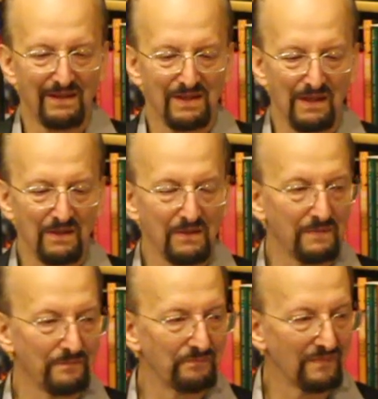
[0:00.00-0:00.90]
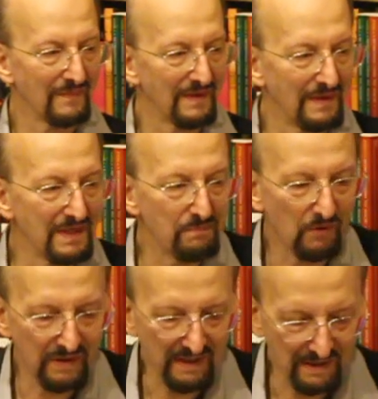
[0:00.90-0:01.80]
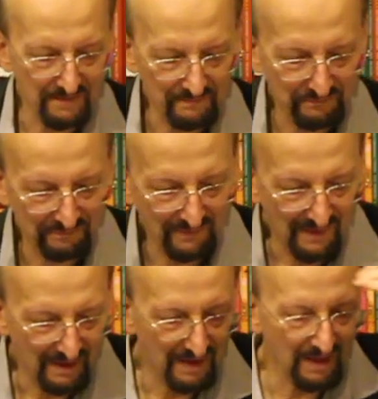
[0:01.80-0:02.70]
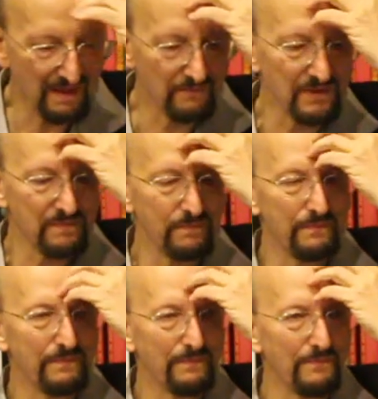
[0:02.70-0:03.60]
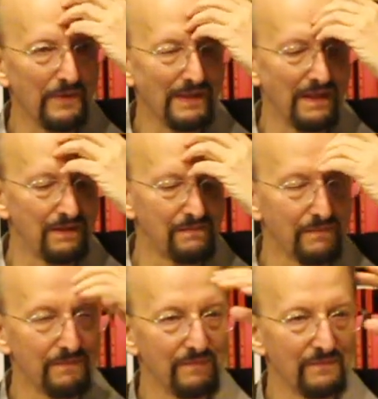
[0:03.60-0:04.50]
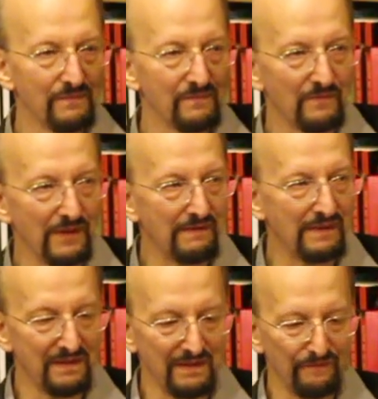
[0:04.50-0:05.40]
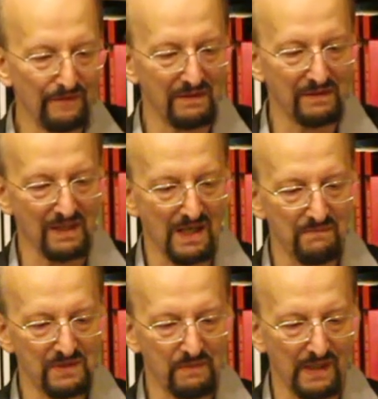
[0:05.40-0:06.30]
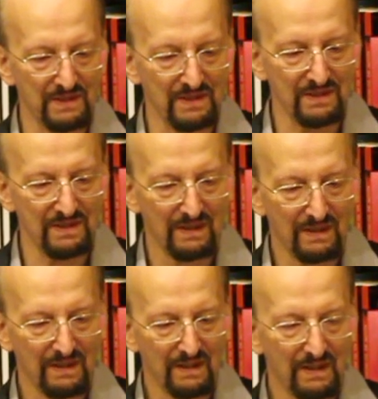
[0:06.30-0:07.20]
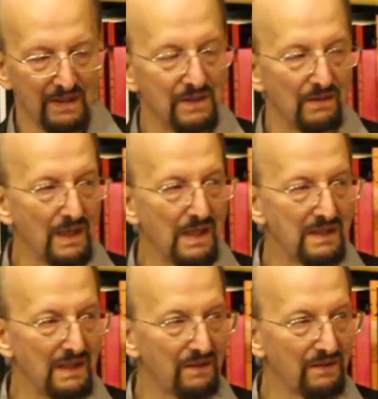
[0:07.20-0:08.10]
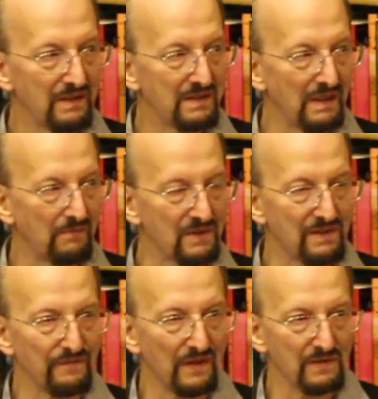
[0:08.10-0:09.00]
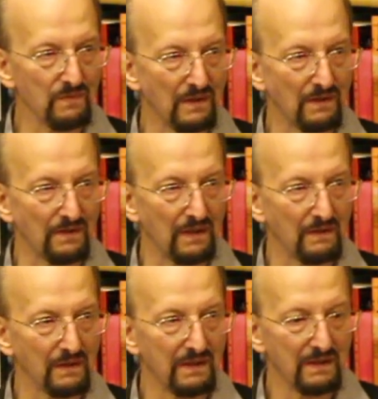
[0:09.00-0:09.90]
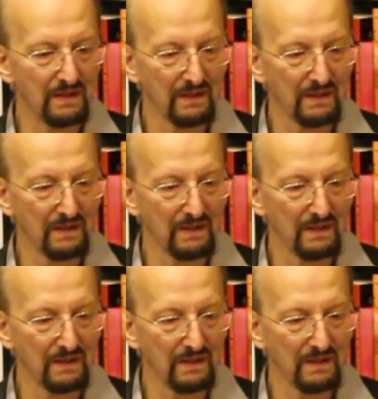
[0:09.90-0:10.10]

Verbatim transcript: So this book here, it was written in very different time spaces. So 1913 was the first one on yoga,